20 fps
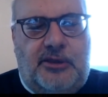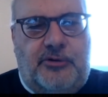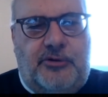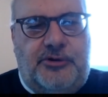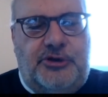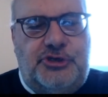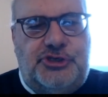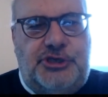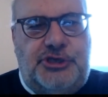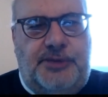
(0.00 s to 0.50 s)

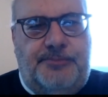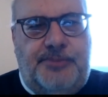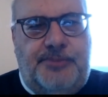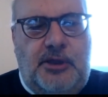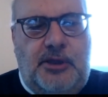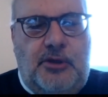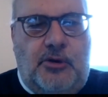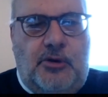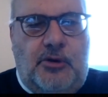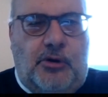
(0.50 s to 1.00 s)
ownership
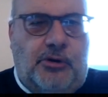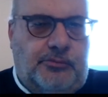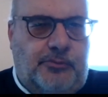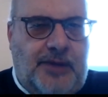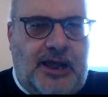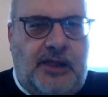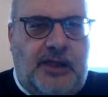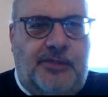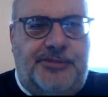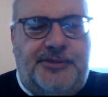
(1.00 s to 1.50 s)
or
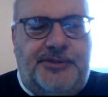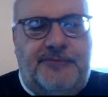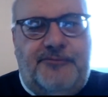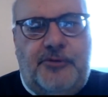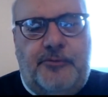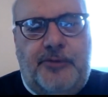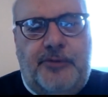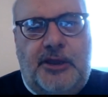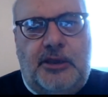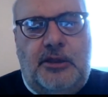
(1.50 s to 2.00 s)
wealth, if
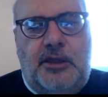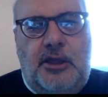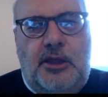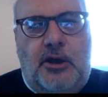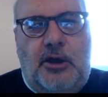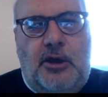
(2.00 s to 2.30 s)
you will,